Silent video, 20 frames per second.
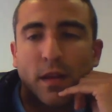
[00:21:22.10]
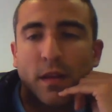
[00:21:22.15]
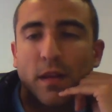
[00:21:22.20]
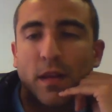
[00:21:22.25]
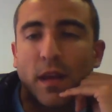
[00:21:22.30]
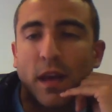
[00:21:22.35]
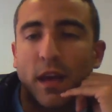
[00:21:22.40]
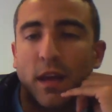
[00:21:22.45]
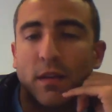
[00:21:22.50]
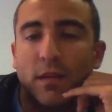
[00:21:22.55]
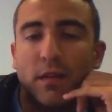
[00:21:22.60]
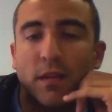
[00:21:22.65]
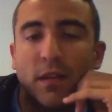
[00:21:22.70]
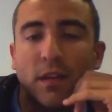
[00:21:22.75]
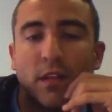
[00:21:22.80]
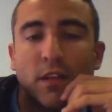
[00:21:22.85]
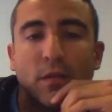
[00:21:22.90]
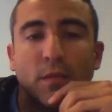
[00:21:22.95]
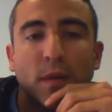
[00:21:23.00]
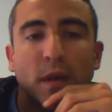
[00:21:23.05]
Yeah, it
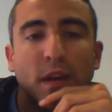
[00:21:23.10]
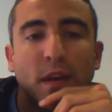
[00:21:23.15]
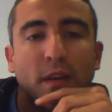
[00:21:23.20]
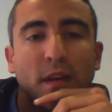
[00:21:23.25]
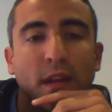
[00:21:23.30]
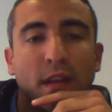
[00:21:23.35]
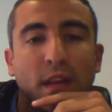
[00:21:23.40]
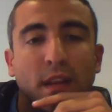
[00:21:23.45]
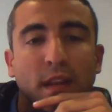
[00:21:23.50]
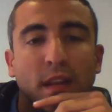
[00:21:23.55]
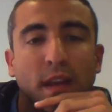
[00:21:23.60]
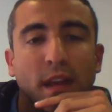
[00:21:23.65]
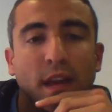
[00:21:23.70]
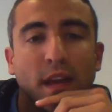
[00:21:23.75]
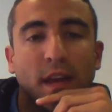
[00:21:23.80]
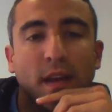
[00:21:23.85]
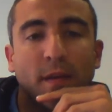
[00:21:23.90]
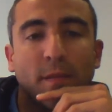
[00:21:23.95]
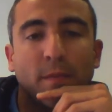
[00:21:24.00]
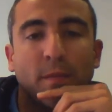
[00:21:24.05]
needs to be created.
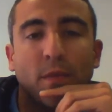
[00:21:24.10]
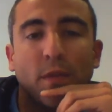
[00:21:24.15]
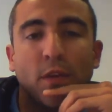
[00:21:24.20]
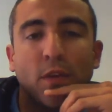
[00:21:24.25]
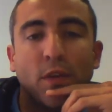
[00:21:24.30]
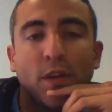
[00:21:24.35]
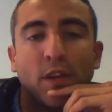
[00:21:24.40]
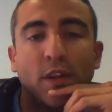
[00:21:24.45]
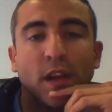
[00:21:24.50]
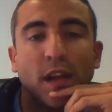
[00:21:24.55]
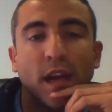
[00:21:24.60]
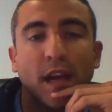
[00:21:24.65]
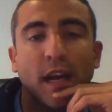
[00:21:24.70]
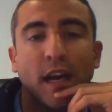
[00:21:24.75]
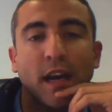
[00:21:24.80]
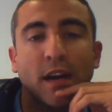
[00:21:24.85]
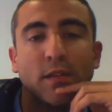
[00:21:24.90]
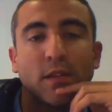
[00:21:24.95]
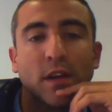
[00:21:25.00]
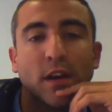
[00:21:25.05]
You need an
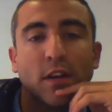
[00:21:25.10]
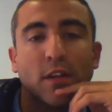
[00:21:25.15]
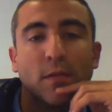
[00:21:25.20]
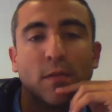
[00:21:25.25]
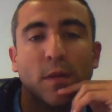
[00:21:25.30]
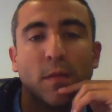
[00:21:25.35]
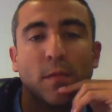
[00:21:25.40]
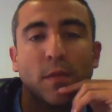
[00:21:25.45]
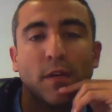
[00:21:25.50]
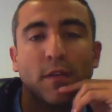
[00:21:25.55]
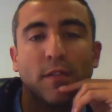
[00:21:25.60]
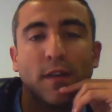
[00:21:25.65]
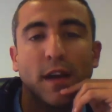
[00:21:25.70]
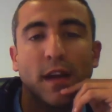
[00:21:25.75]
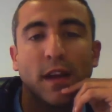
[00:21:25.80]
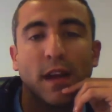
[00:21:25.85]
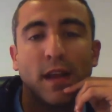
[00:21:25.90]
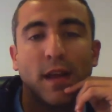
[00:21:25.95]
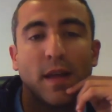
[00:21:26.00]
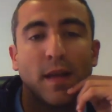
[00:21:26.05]
account, customer
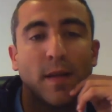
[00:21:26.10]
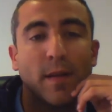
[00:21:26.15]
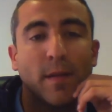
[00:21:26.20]
profile.